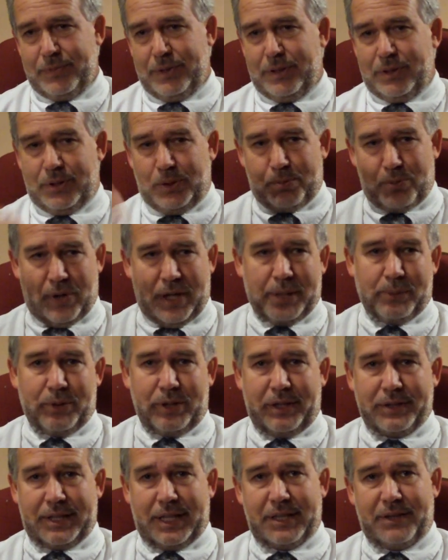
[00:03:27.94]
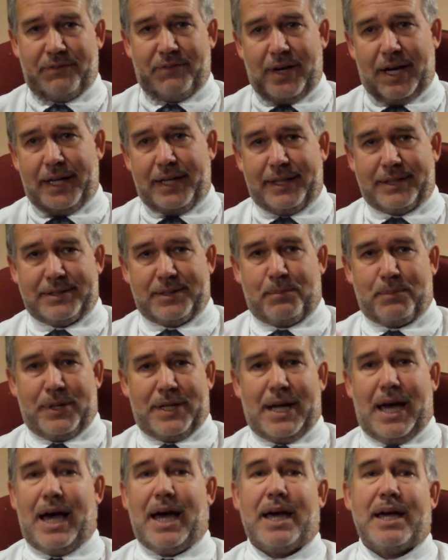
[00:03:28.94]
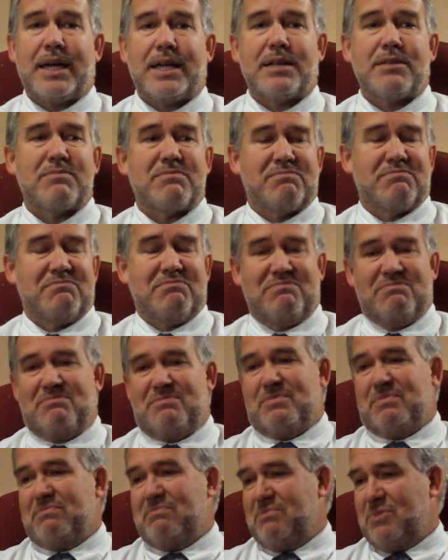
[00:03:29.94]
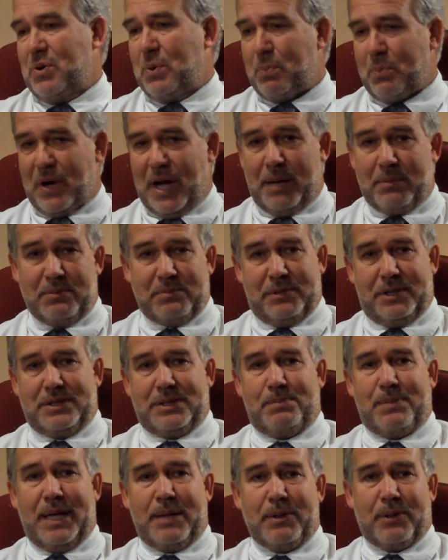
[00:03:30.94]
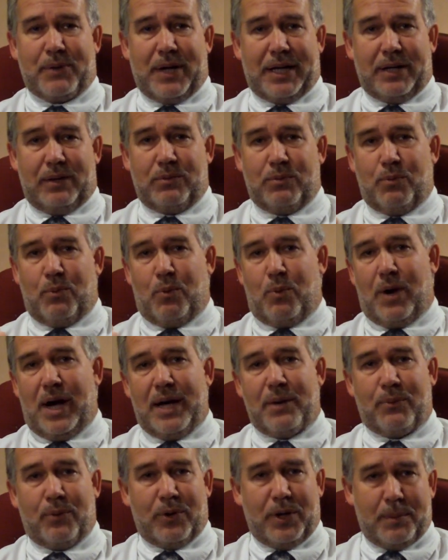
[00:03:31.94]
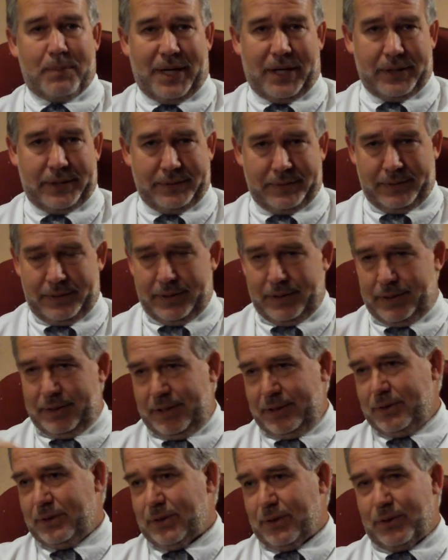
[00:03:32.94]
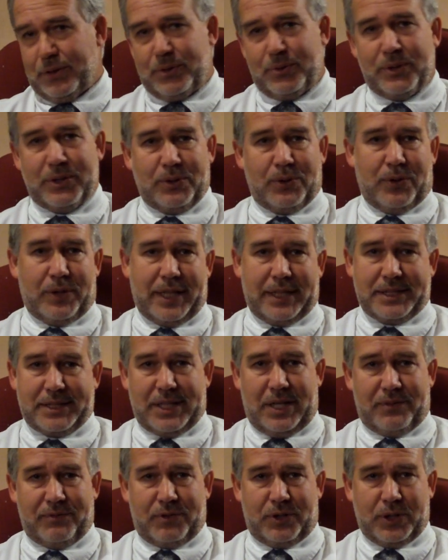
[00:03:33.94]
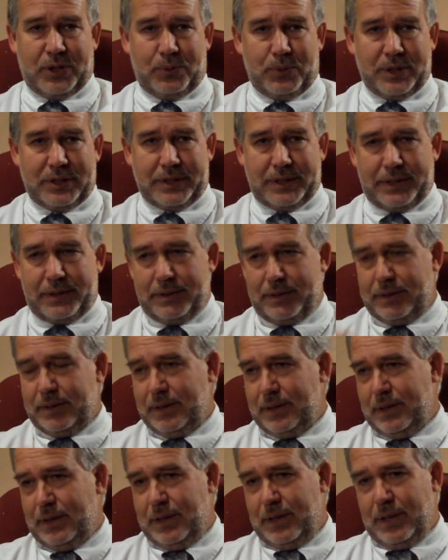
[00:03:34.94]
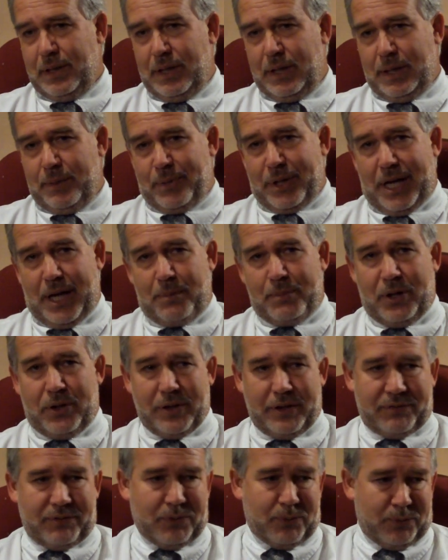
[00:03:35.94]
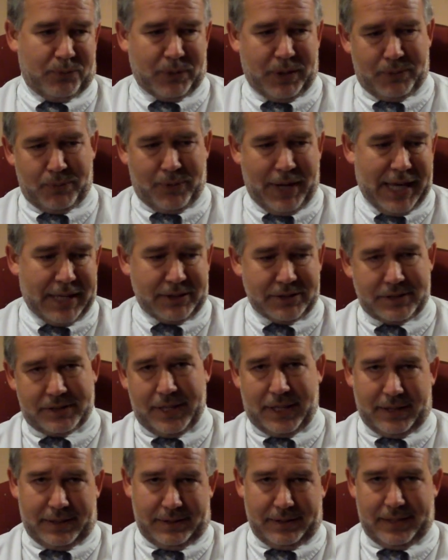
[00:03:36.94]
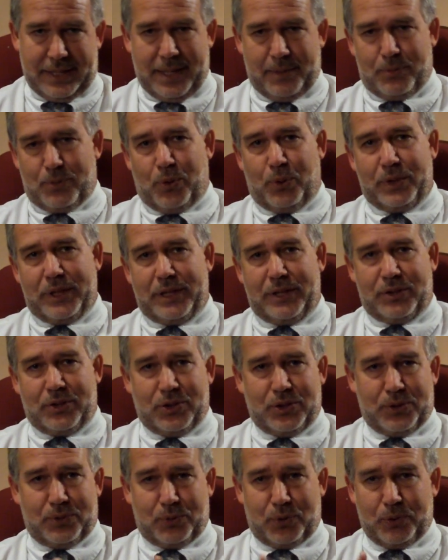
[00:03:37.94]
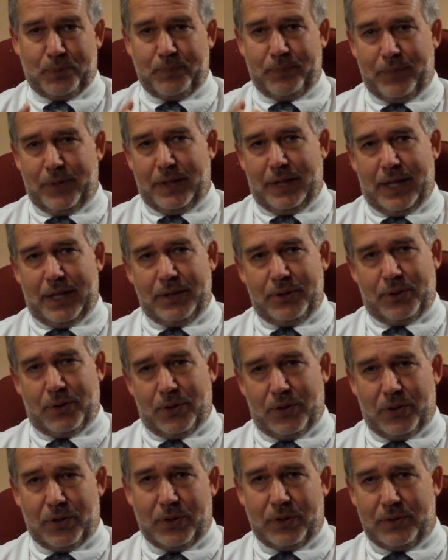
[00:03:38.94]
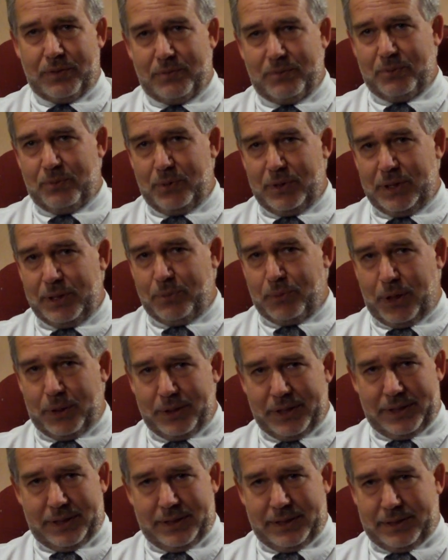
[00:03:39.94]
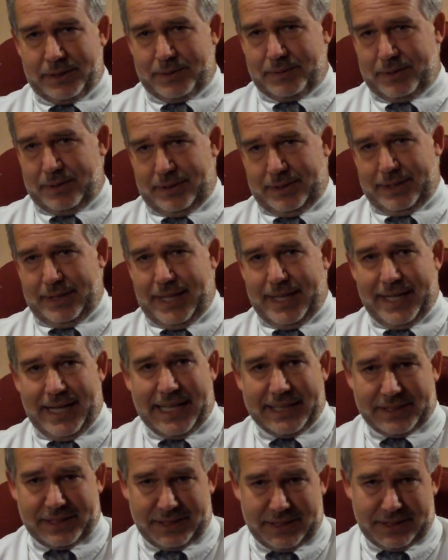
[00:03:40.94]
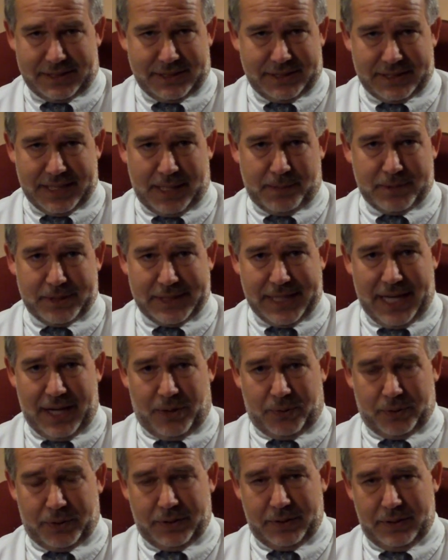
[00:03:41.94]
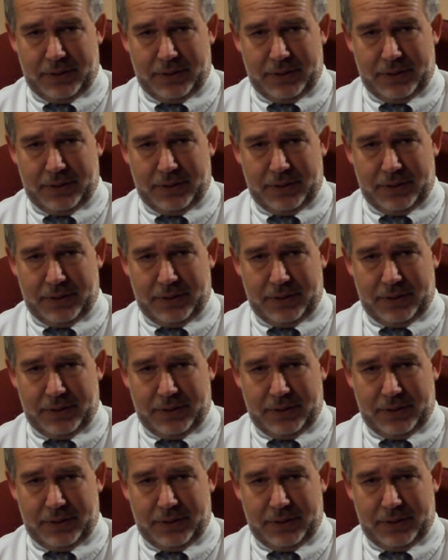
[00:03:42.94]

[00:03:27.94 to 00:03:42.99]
Your brain will identify it as a benign, no problem, it's a baby rattle. Why worry about it? You'll learn to ignore that sound very quickly. But how about if a rattlesnake came rolling into your room and you heard really what is in essence the same sound?